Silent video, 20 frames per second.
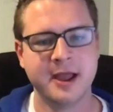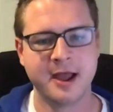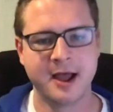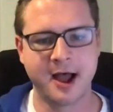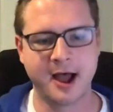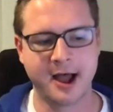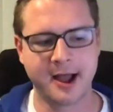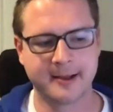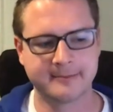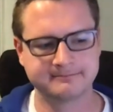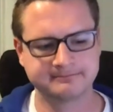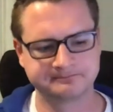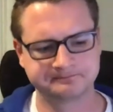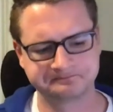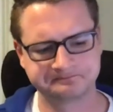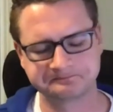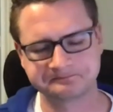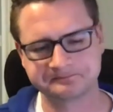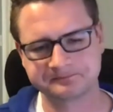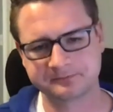
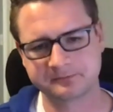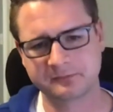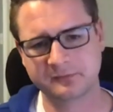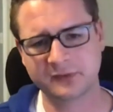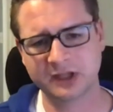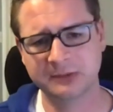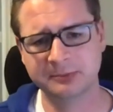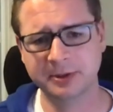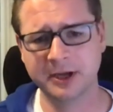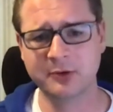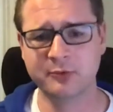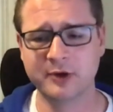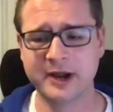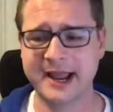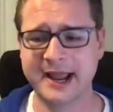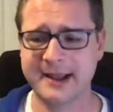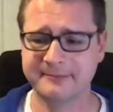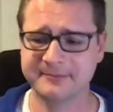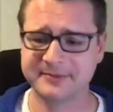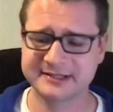But what
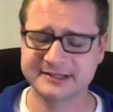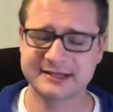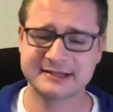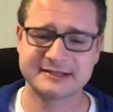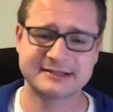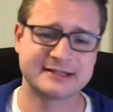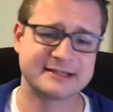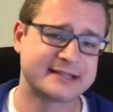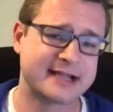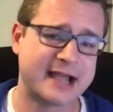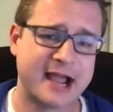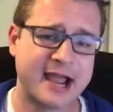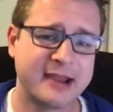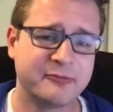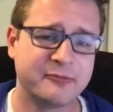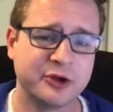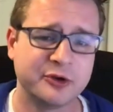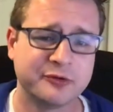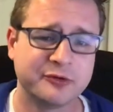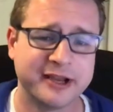happens is in
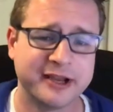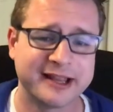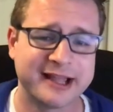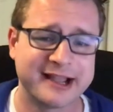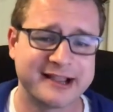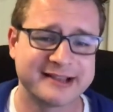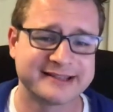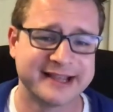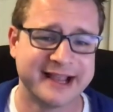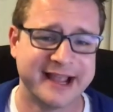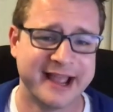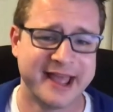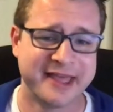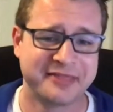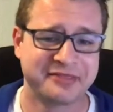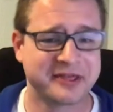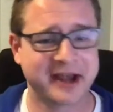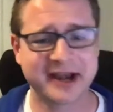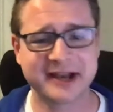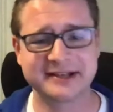time, we realize
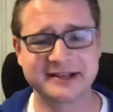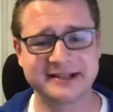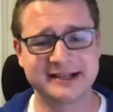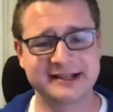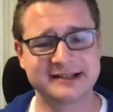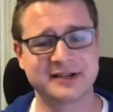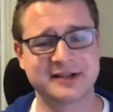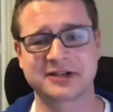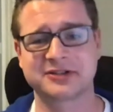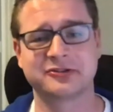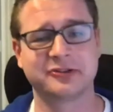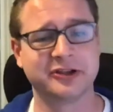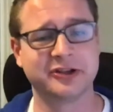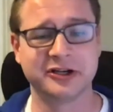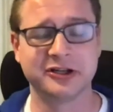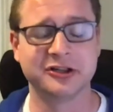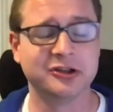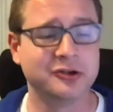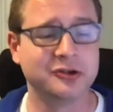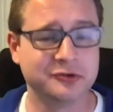that idea is actually an
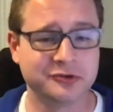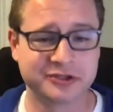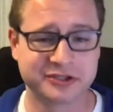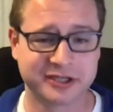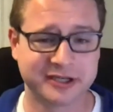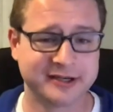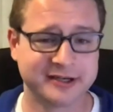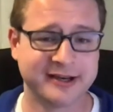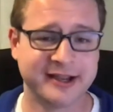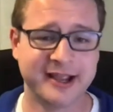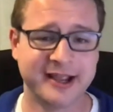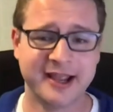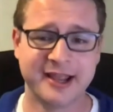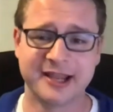illusion.